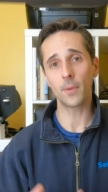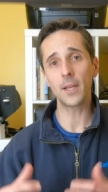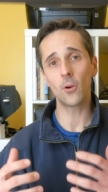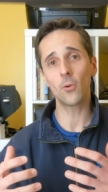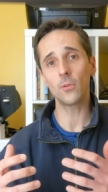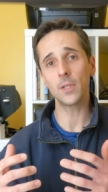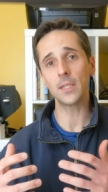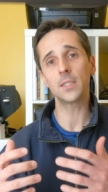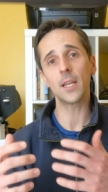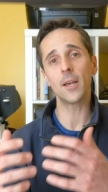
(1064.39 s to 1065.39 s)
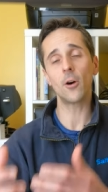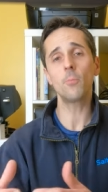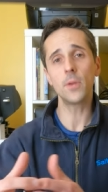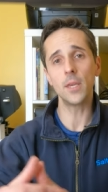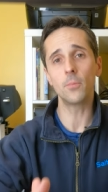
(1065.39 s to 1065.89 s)
My goal is to
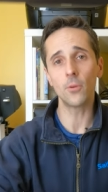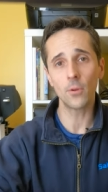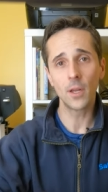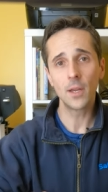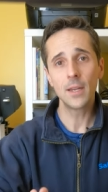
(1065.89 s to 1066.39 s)
help people